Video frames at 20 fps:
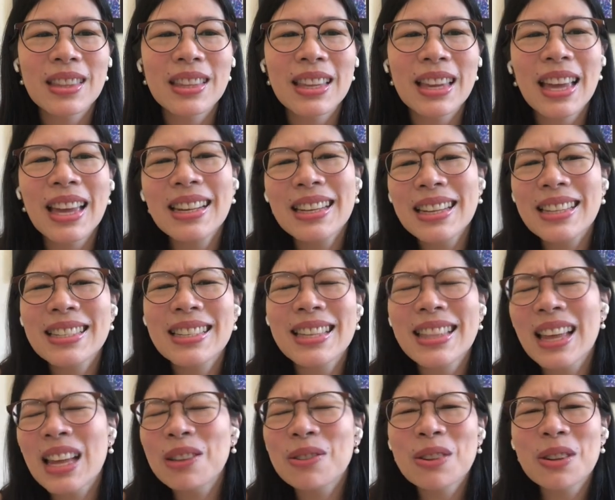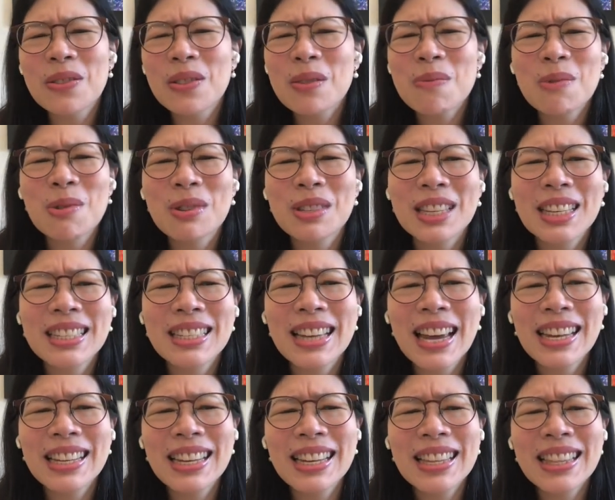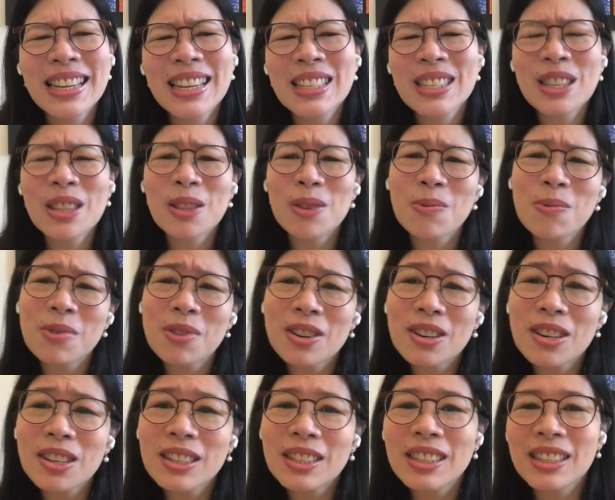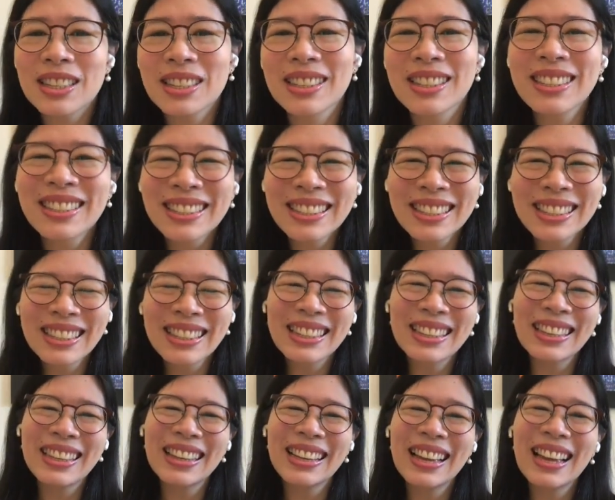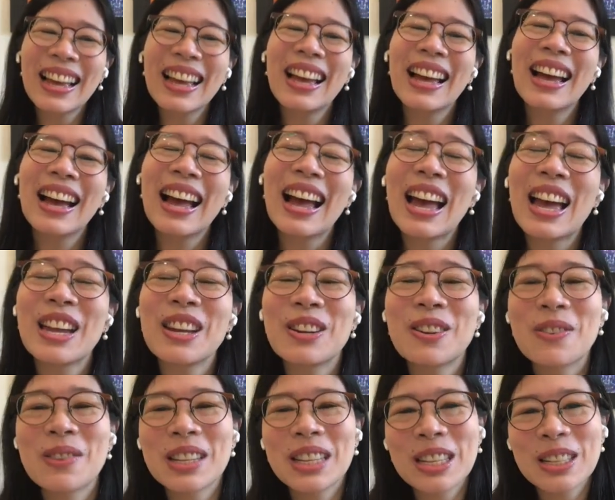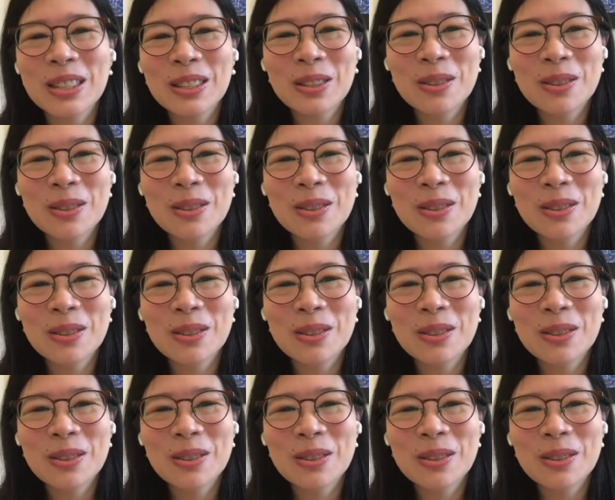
And isn't that one of the most exciting things in the world? I know it is to